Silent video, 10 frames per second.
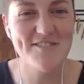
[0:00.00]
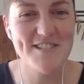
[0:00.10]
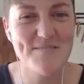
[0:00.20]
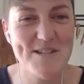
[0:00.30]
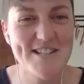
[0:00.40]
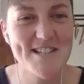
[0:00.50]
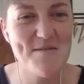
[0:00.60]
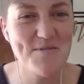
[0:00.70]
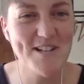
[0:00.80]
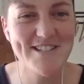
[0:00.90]
It's been
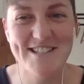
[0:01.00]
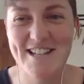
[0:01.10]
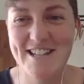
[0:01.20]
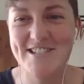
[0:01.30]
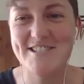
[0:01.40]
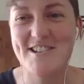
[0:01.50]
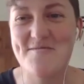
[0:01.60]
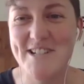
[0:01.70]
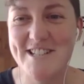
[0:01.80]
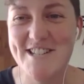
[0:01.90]
seamless, thank you so
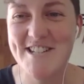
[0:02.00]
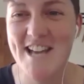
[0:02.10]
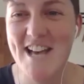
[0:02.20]
much.